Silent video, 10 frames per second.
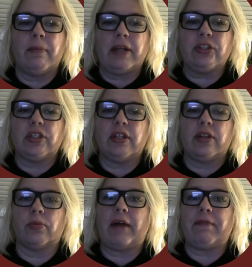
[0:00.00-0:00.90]
mentioned
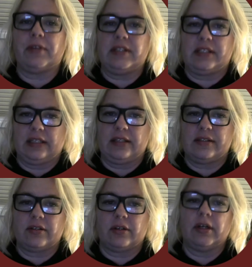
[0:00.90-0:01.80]
the reference
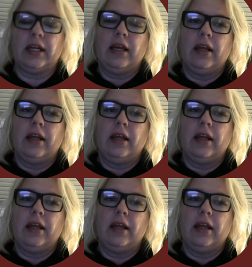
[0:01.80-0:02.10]
list, or